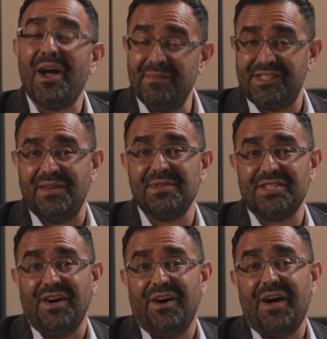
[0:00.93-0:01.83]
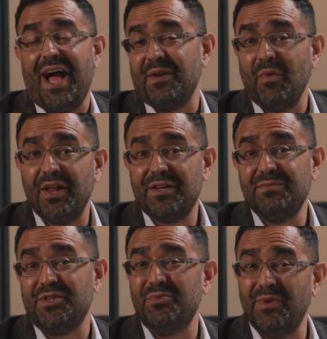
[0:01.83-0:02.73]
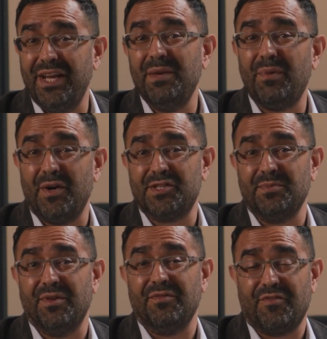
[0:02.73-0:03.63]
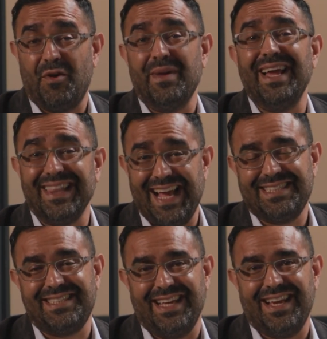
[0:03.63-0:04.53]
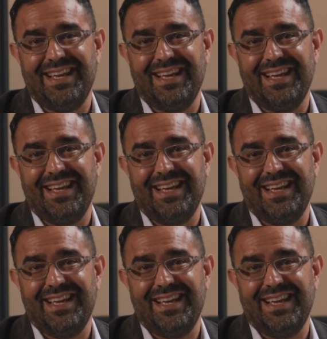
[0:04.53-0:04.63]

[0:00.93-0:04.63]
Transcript: I'm Azeem Azhar, and welcome to Really Possible from Elastic.